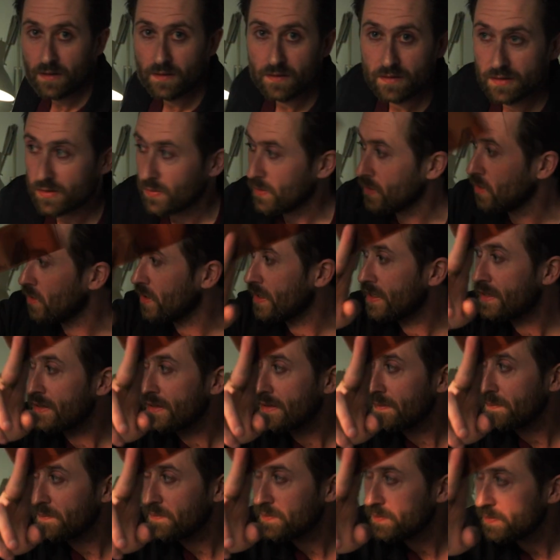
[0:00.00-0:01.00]
So we've got this
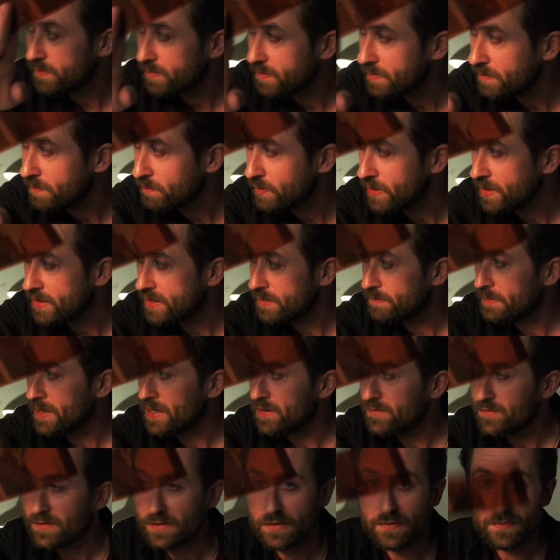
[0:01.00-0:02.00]
bit of spare
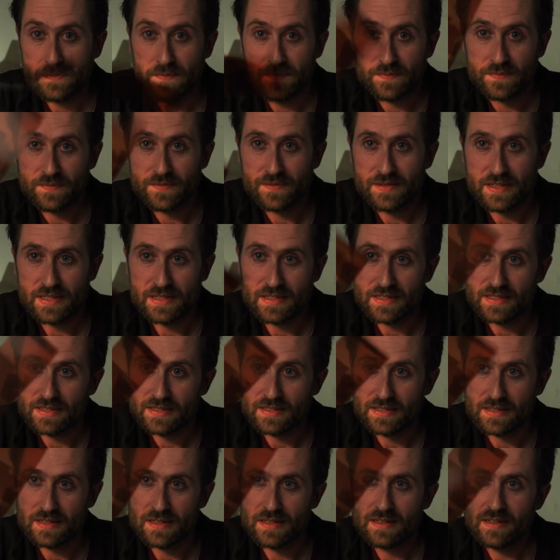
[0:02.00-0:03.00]
film. This
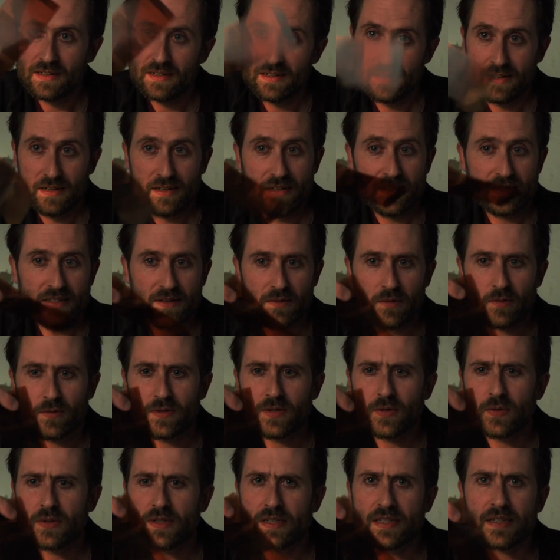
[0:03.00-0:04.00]
is something
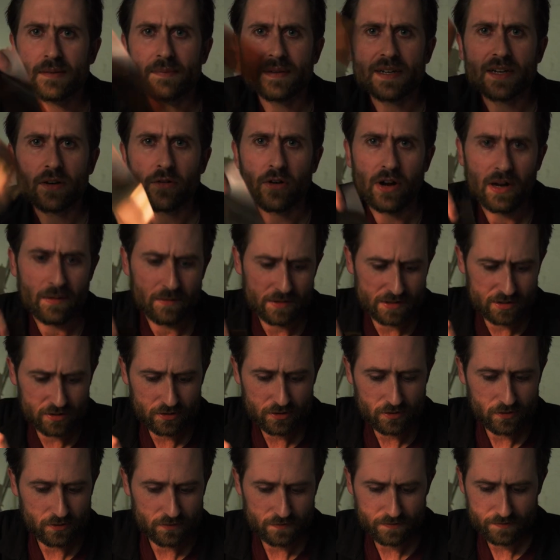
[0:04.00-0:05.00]
which was just a bit of crap I
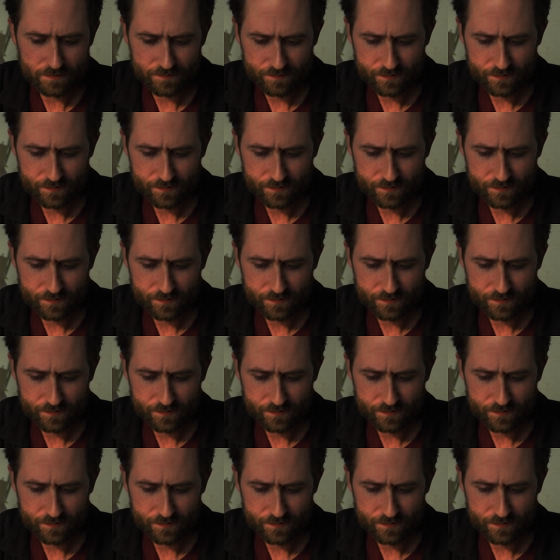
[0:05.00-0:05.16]
took off.